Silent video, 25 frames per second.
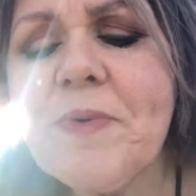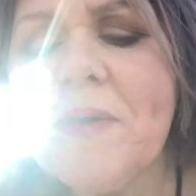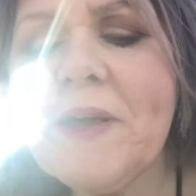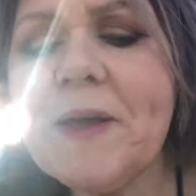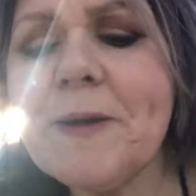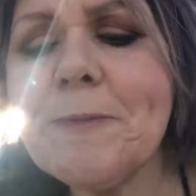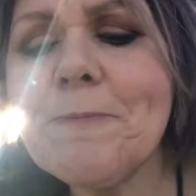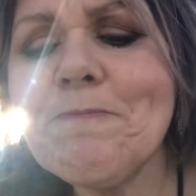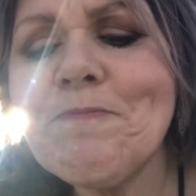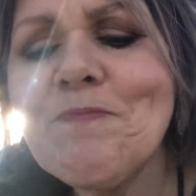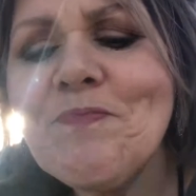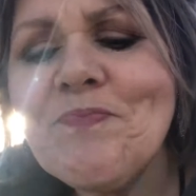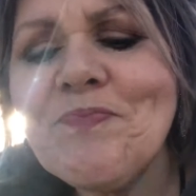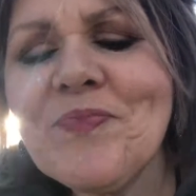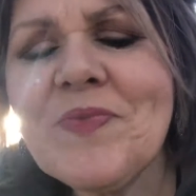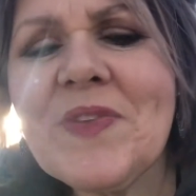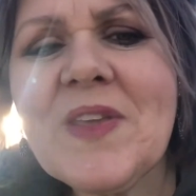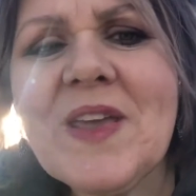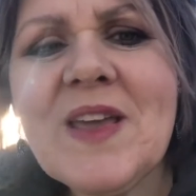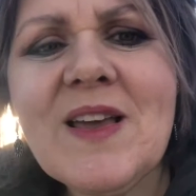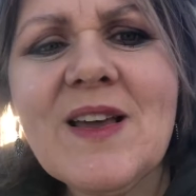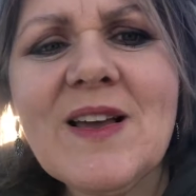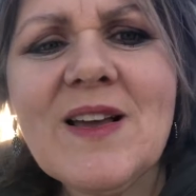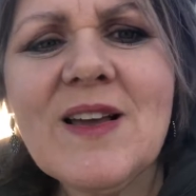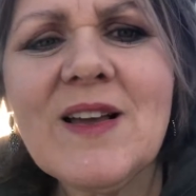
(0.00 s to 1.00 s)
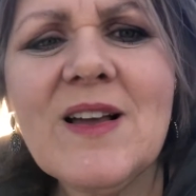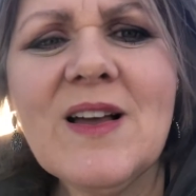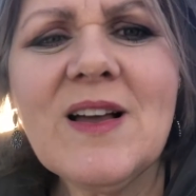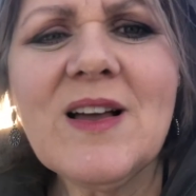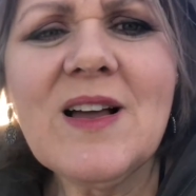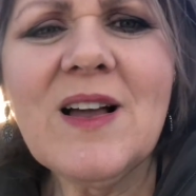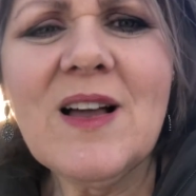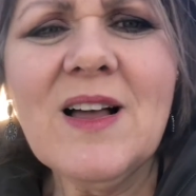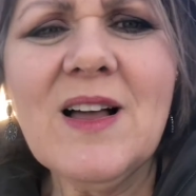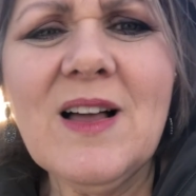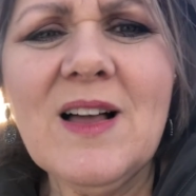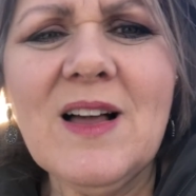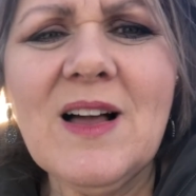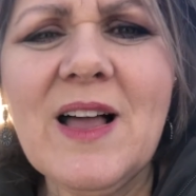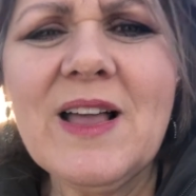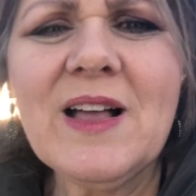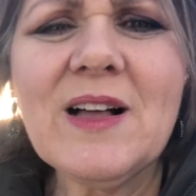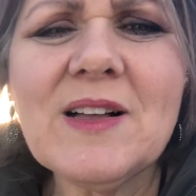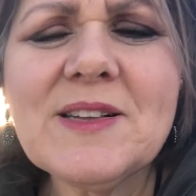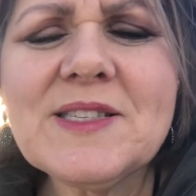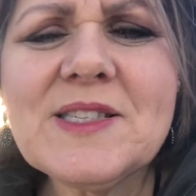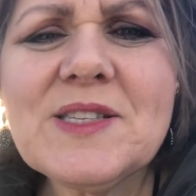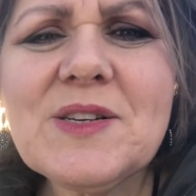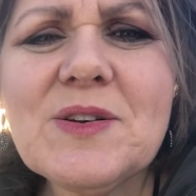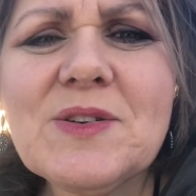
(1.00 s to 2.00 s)
But I
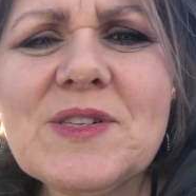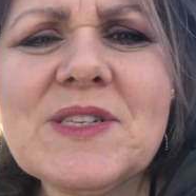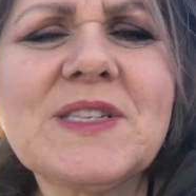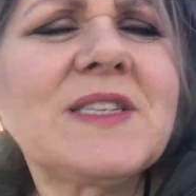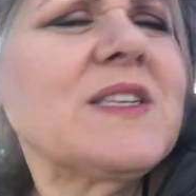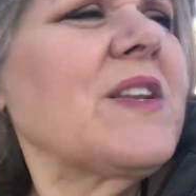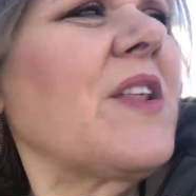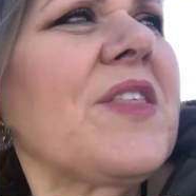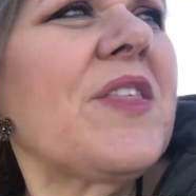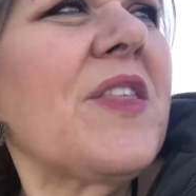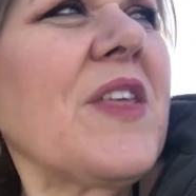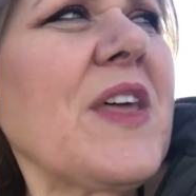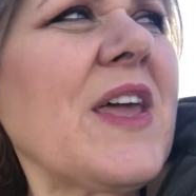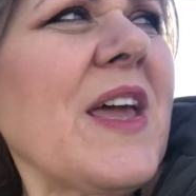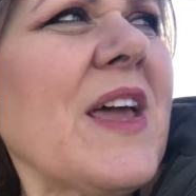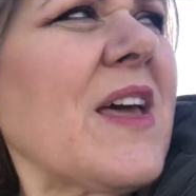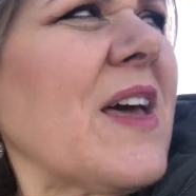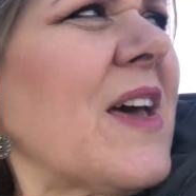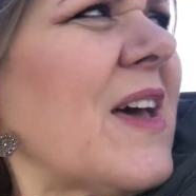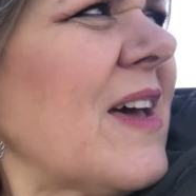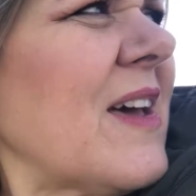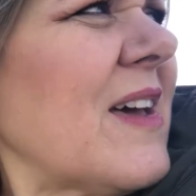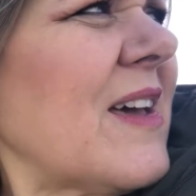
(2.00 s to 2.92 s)
also didn't think,